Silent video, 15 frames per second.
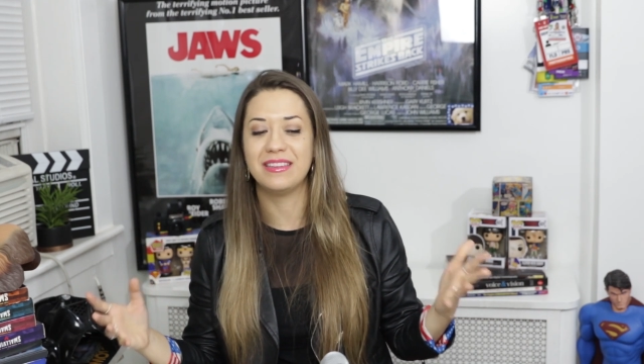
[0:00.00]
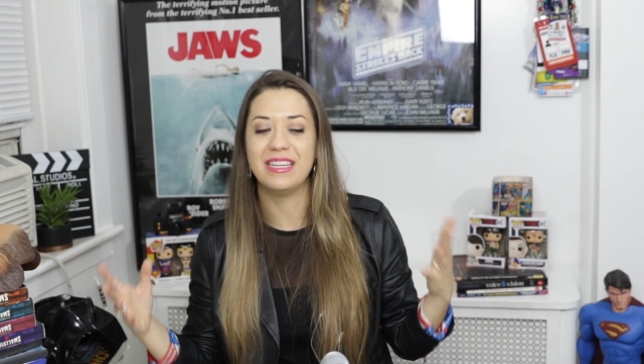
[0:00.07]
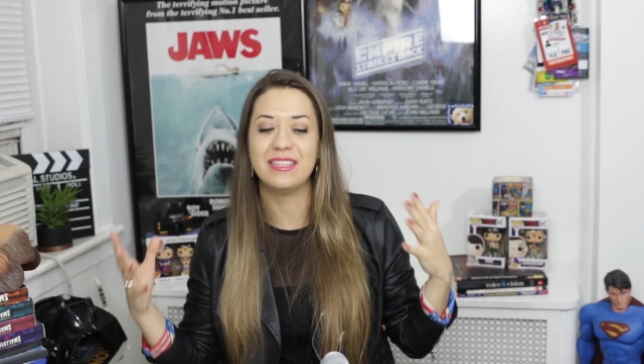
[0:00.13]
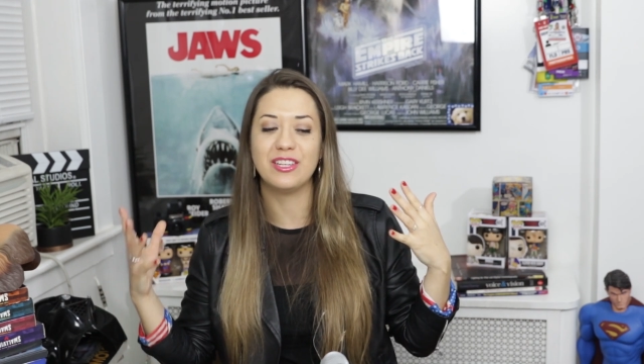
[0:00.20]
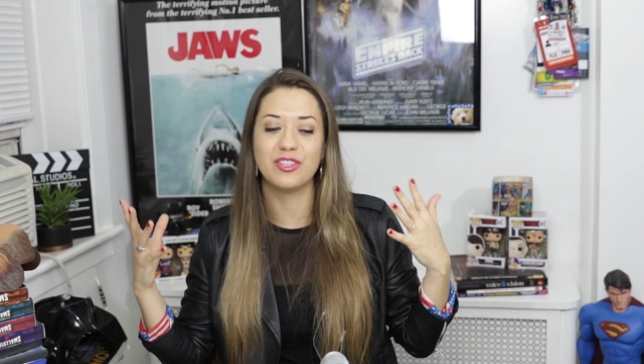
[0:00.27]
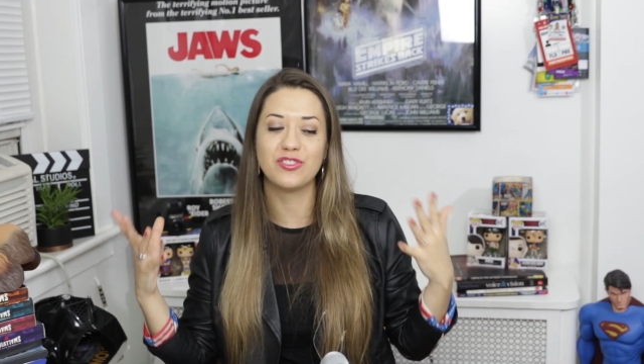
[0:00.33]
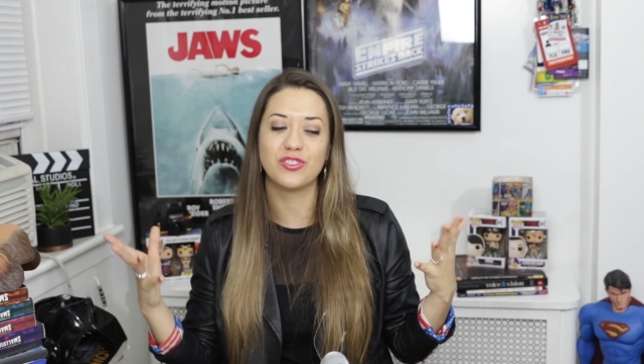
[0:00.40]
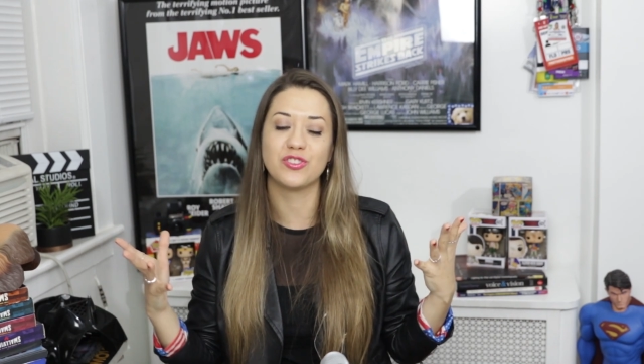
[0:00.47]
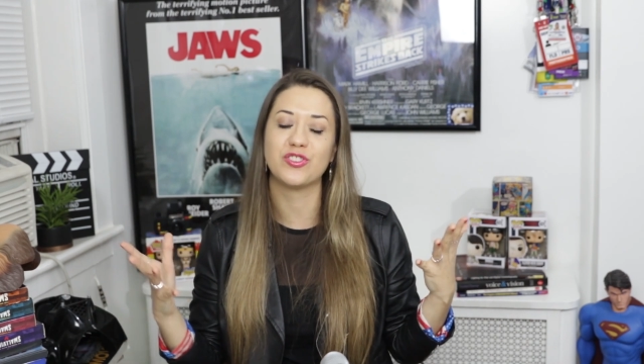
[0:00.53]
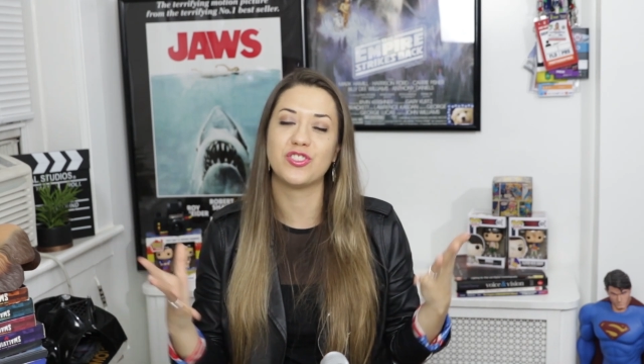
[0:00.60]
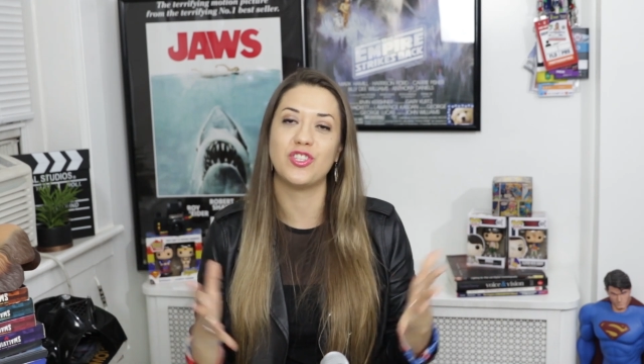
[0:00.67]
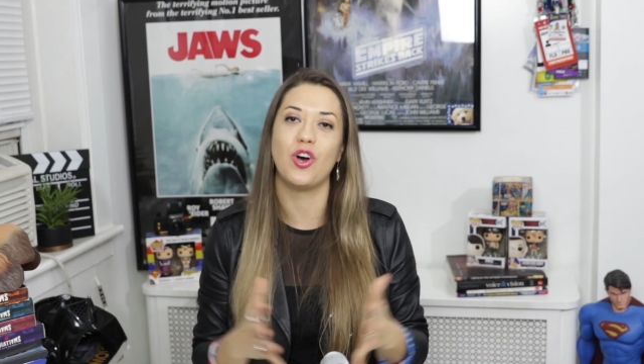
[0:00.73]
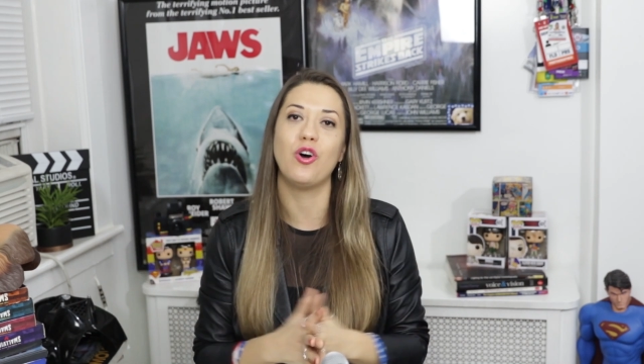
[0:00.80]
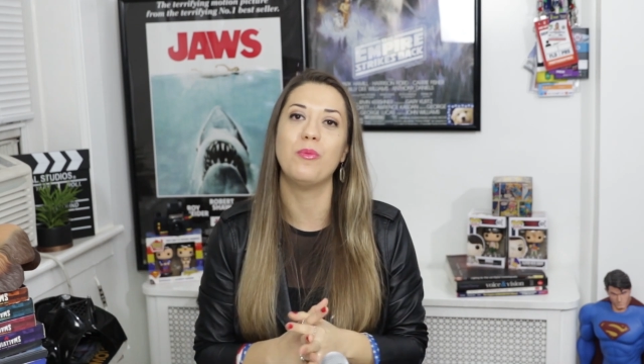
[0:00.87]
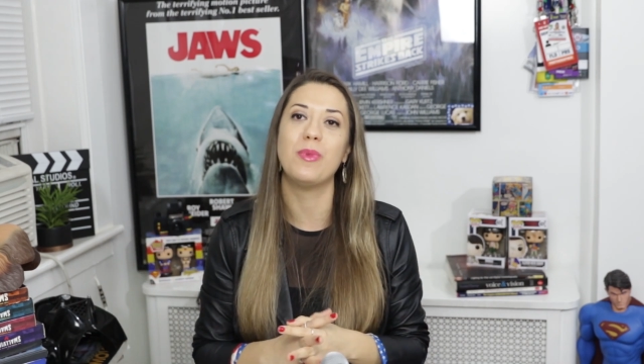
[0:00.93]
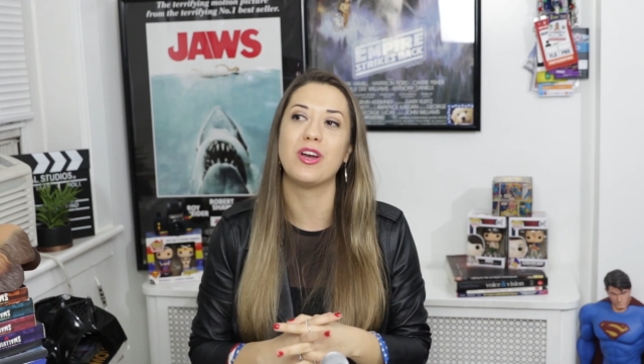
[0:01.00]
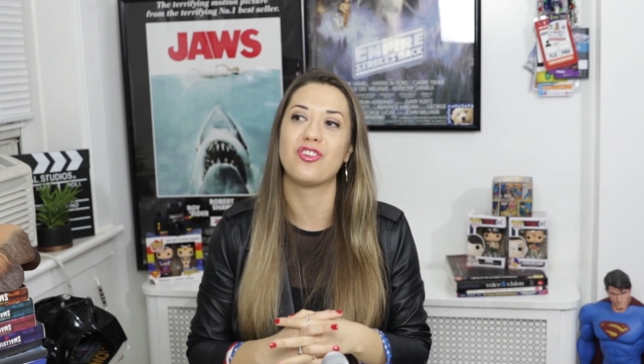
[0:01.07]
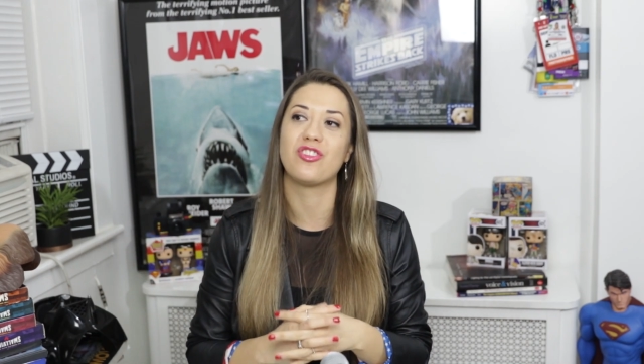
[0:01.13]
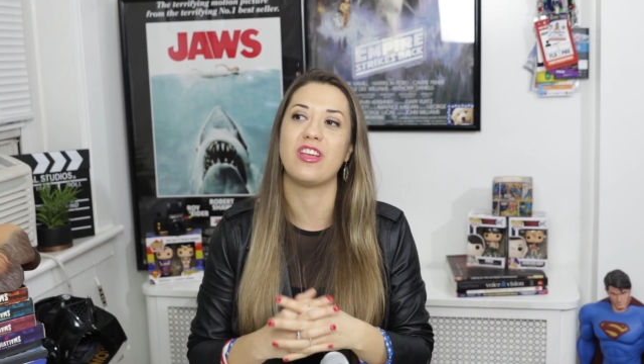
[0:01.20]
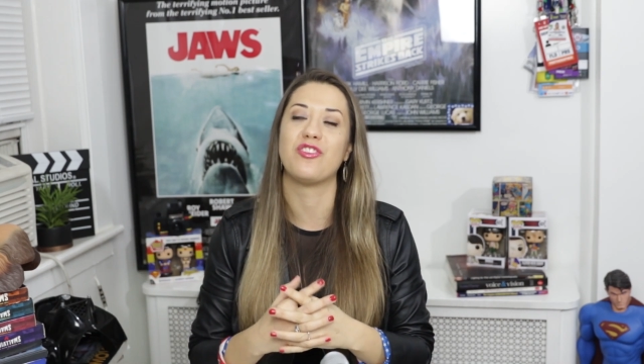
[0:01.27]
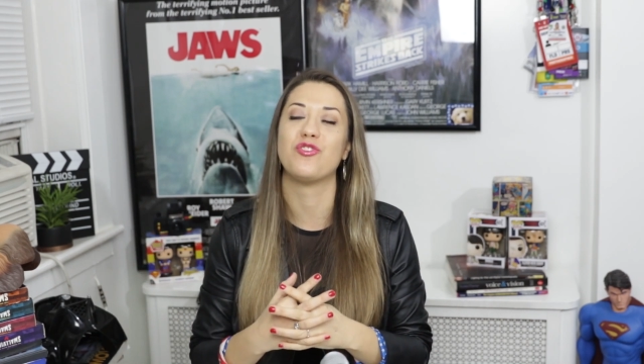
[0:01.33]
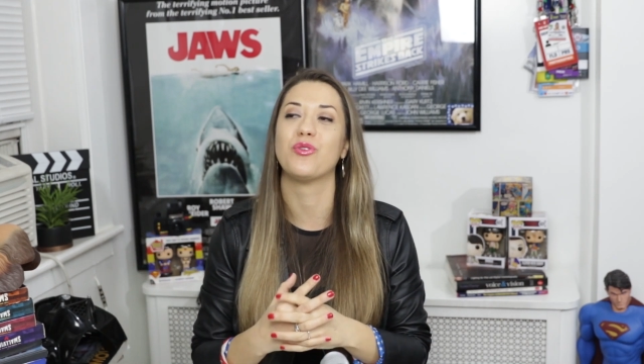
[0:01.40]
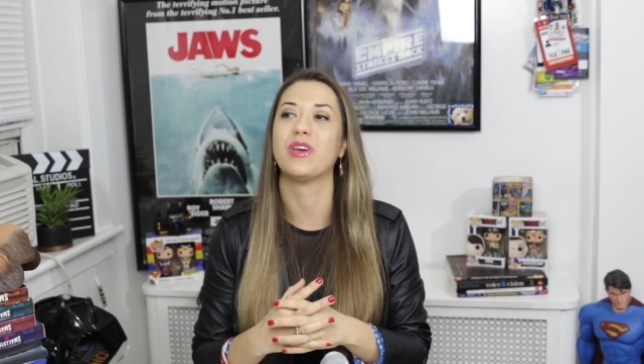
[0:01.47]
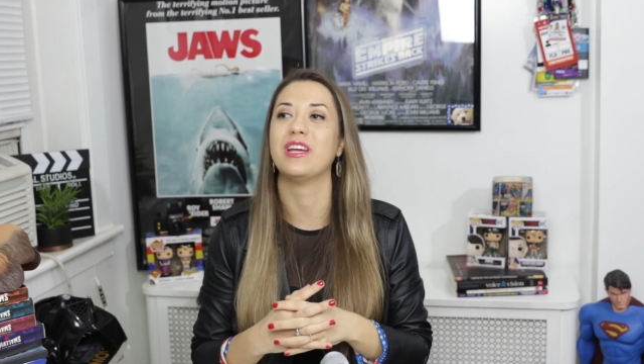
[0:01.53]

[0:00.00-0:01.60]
I think there's just so much that you